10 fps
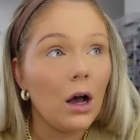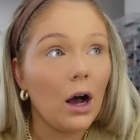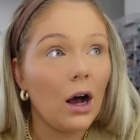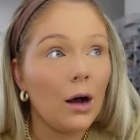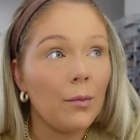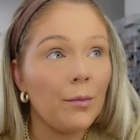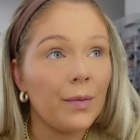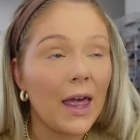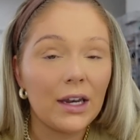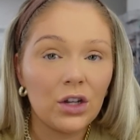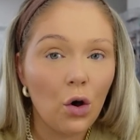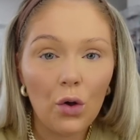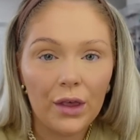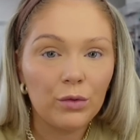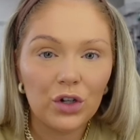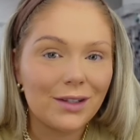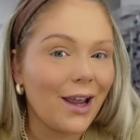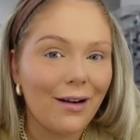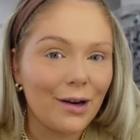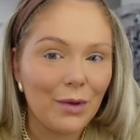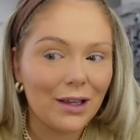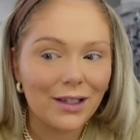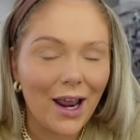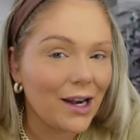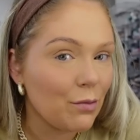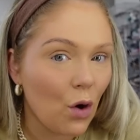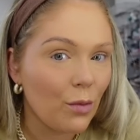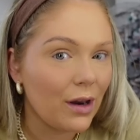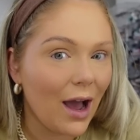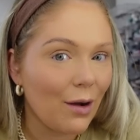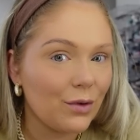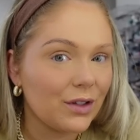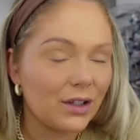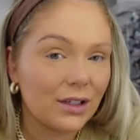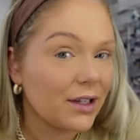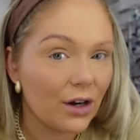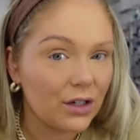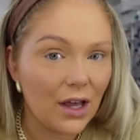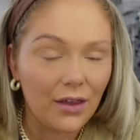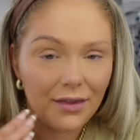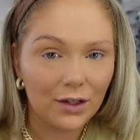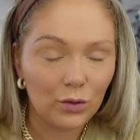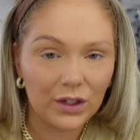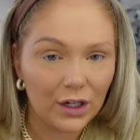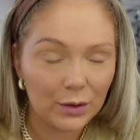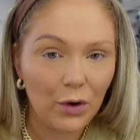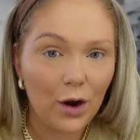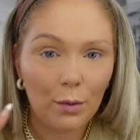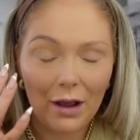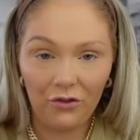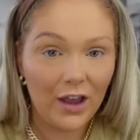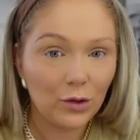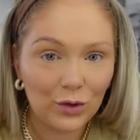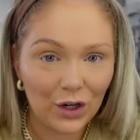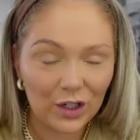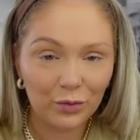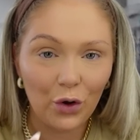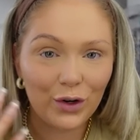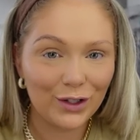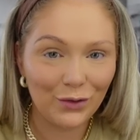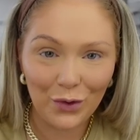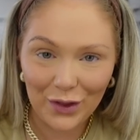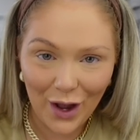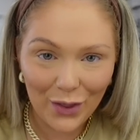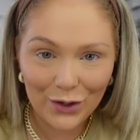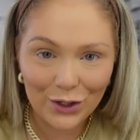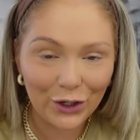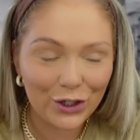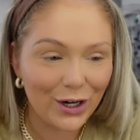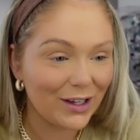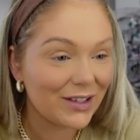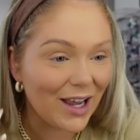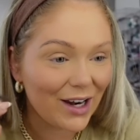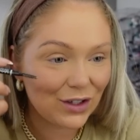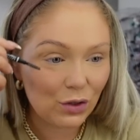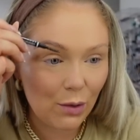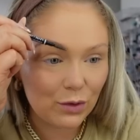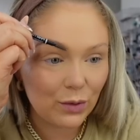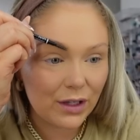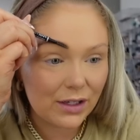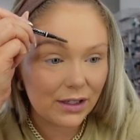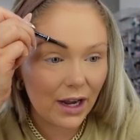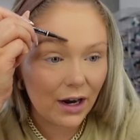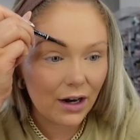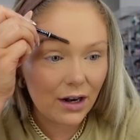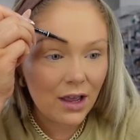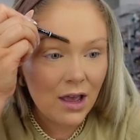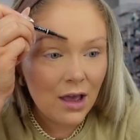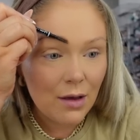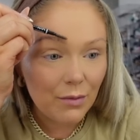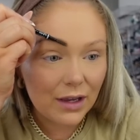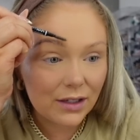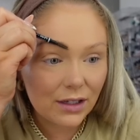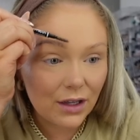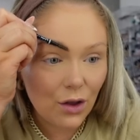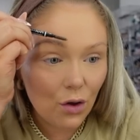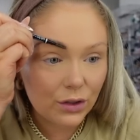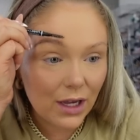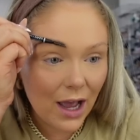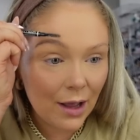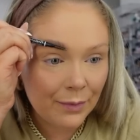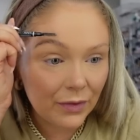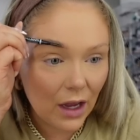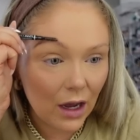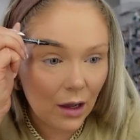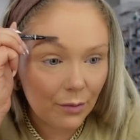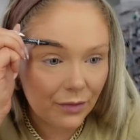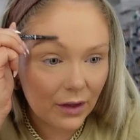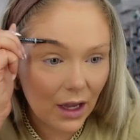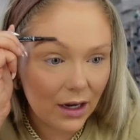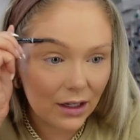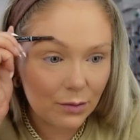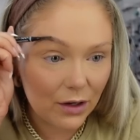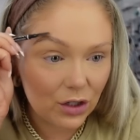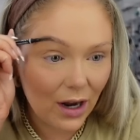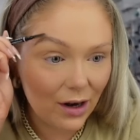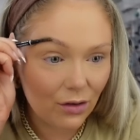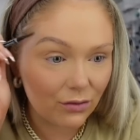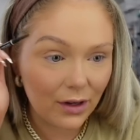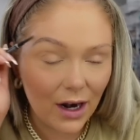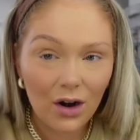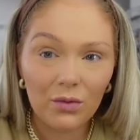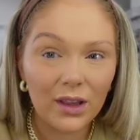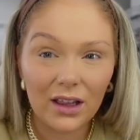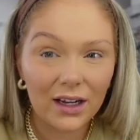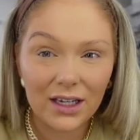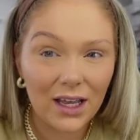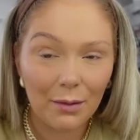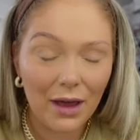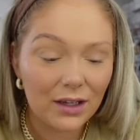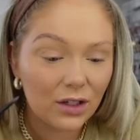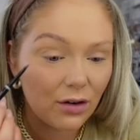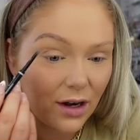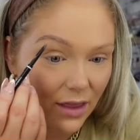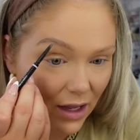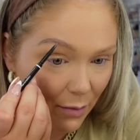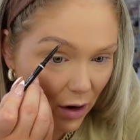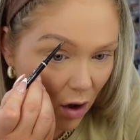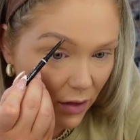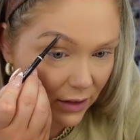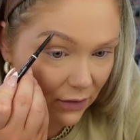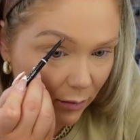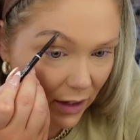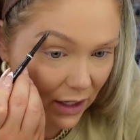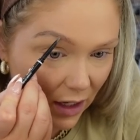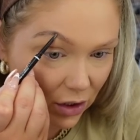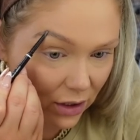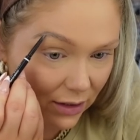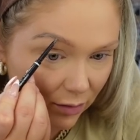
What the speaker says: And the whole thing was just scary to me because at any moment I was scared to death that this was going to spread or my face was going to explode because of what the other surgeon had said. And so I was really scared basically the whole time. And not to mention, I don't really like taking medicine or anything. And I'm on all these different medications.